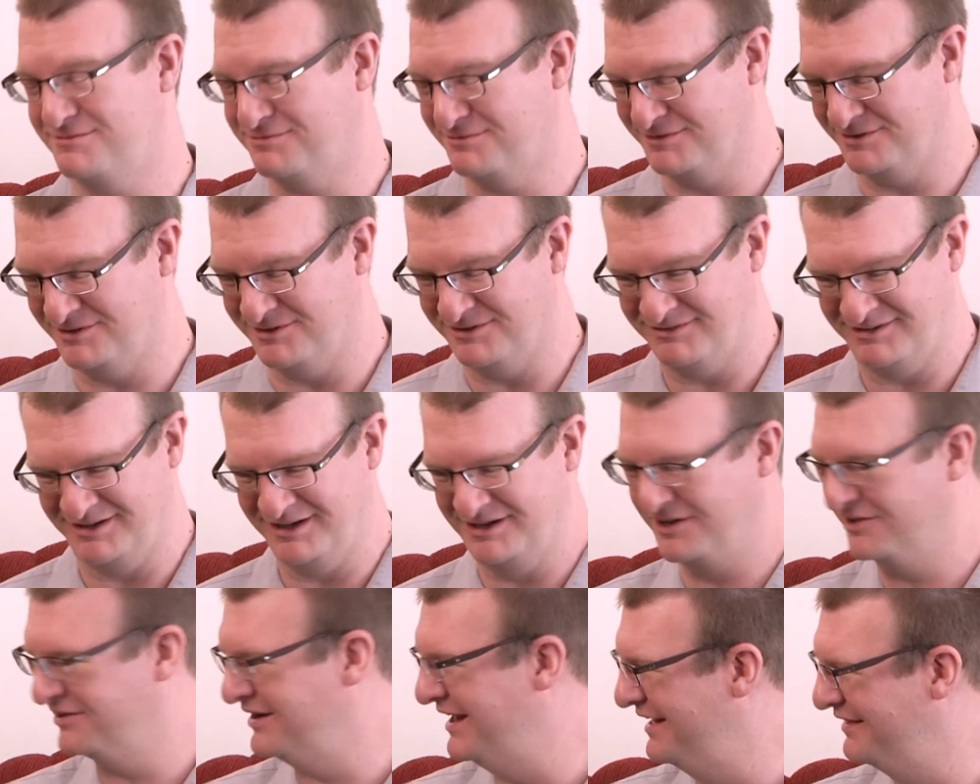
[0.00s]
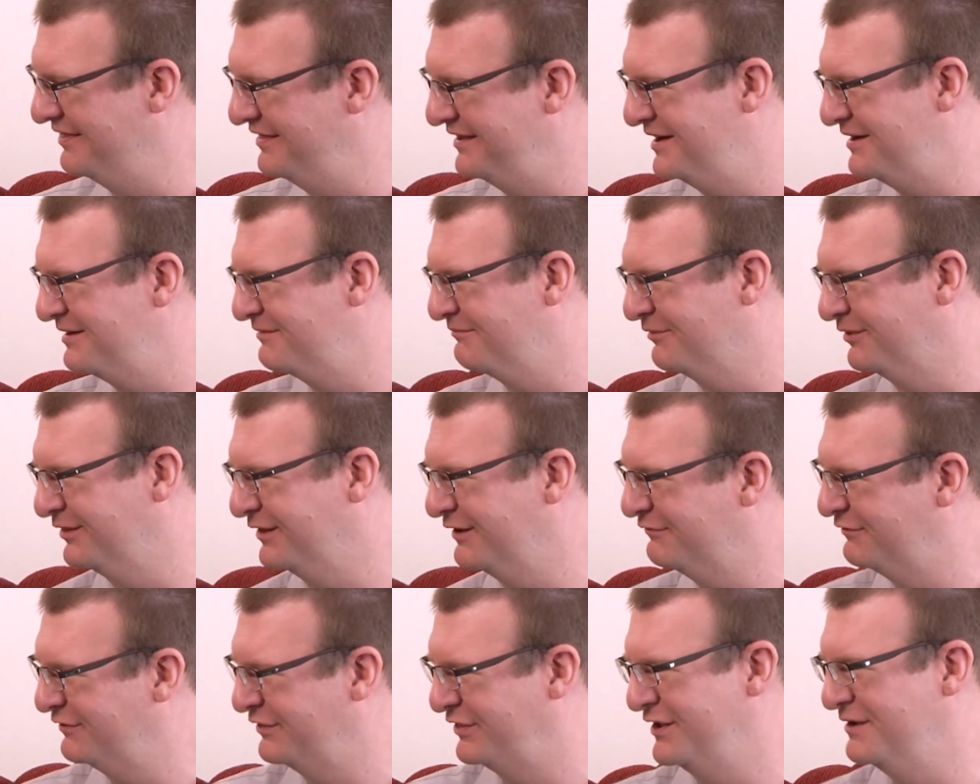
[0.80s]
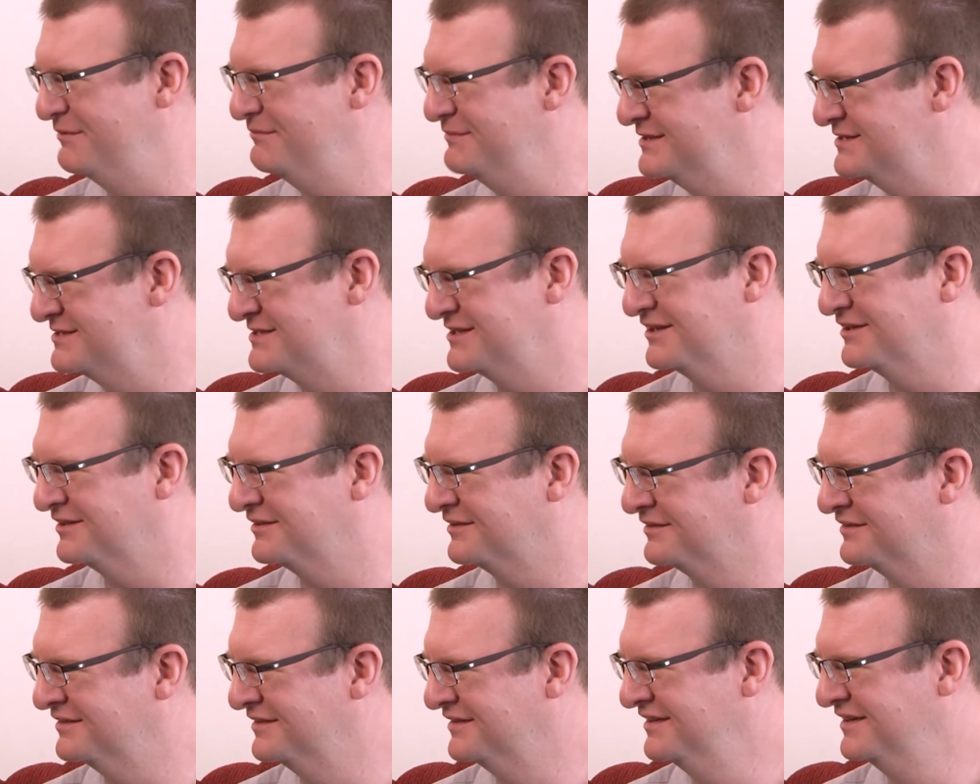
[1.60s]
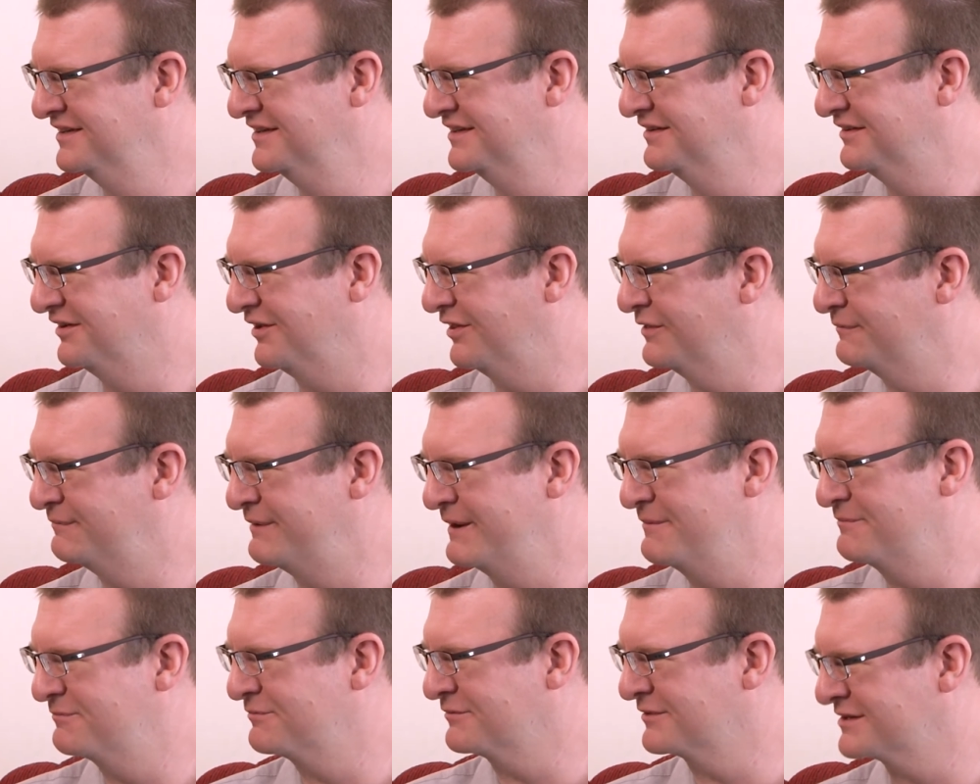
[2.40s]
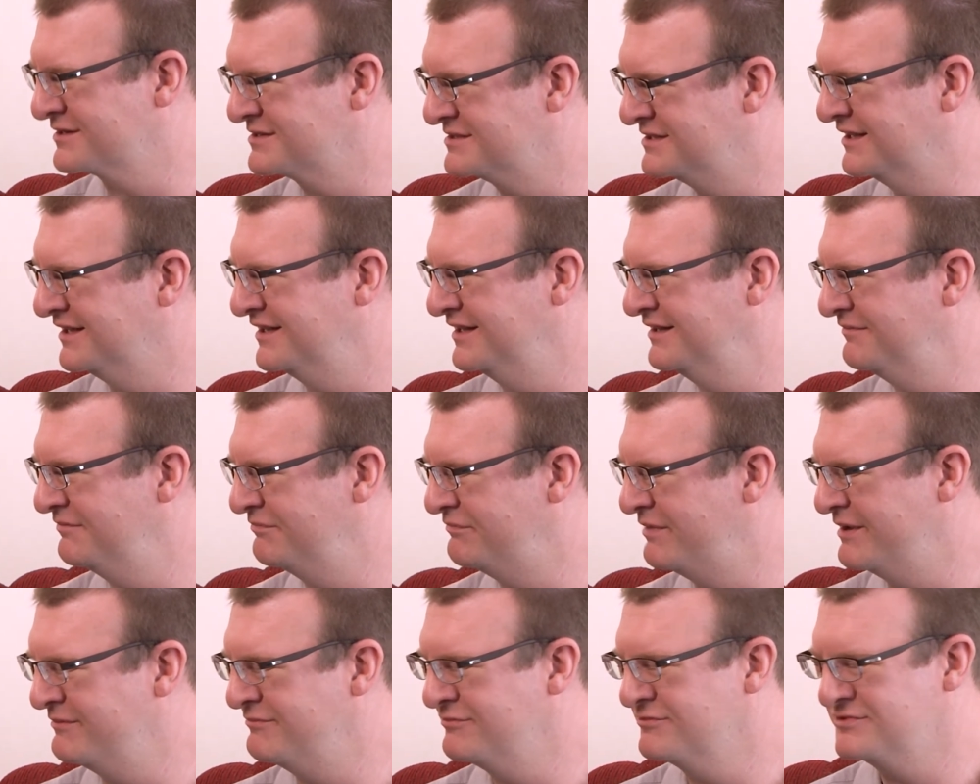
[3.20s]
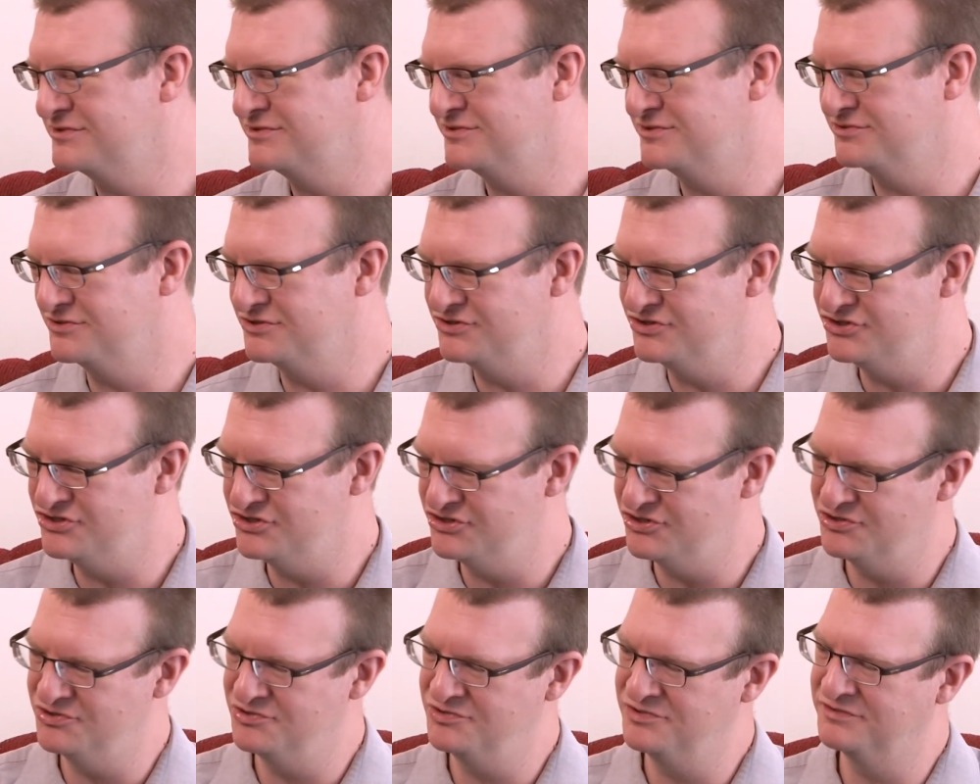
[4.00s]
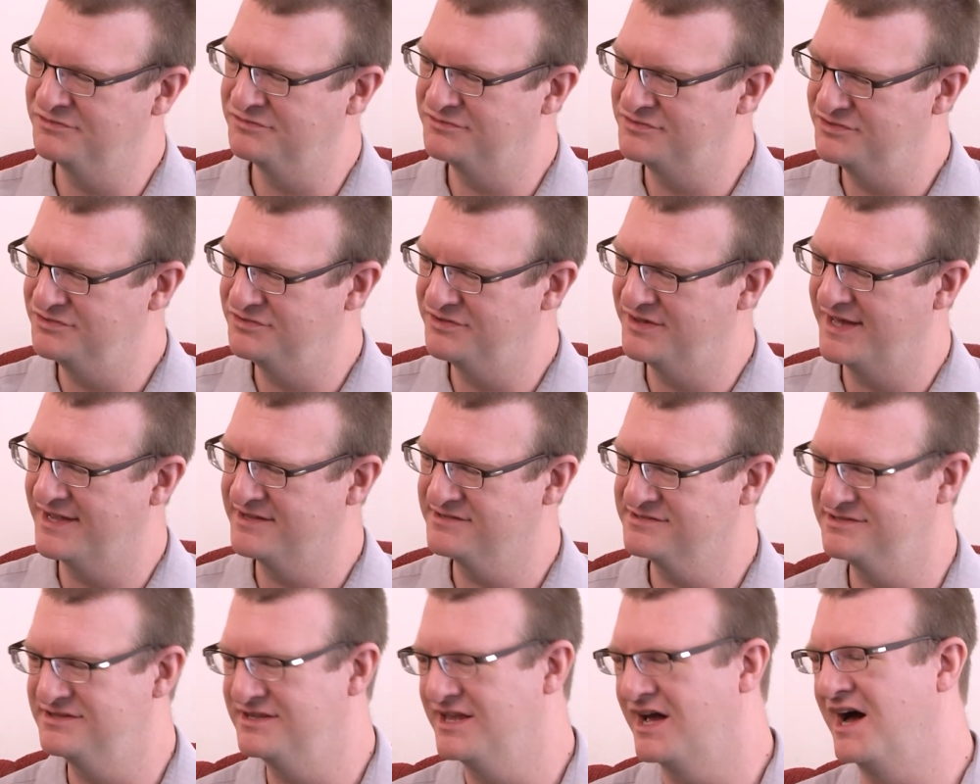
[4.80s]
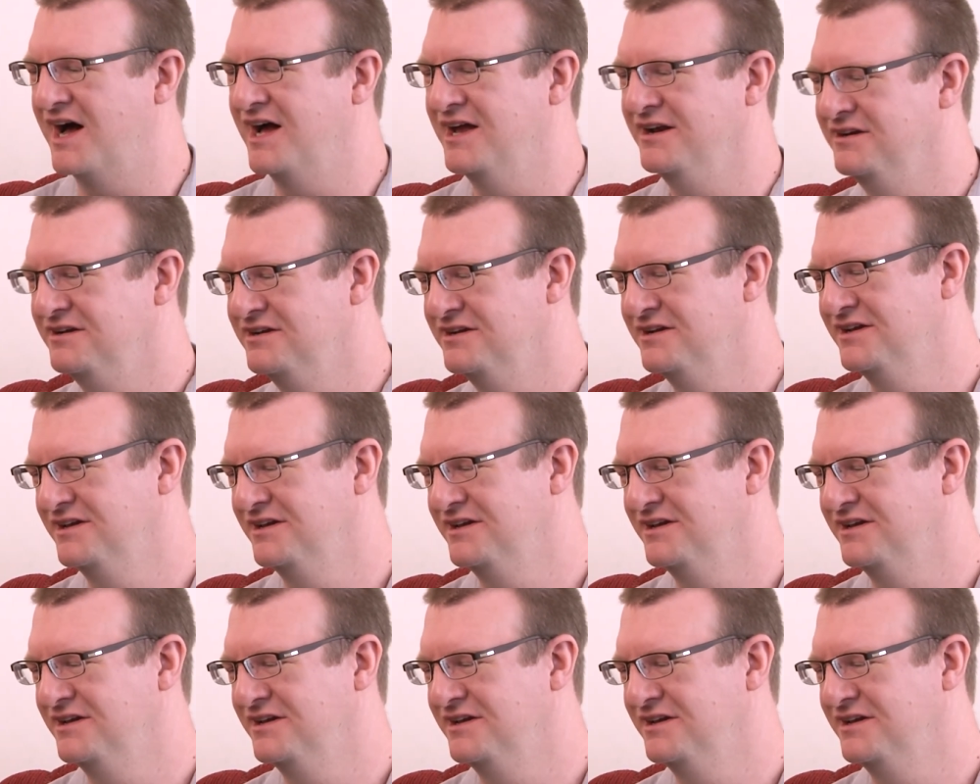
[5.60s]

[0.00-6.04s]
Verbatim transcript: We're, we're gonna go down there and we'll live with him until all the paperwork's done. Baby was due in June of two thousand nine.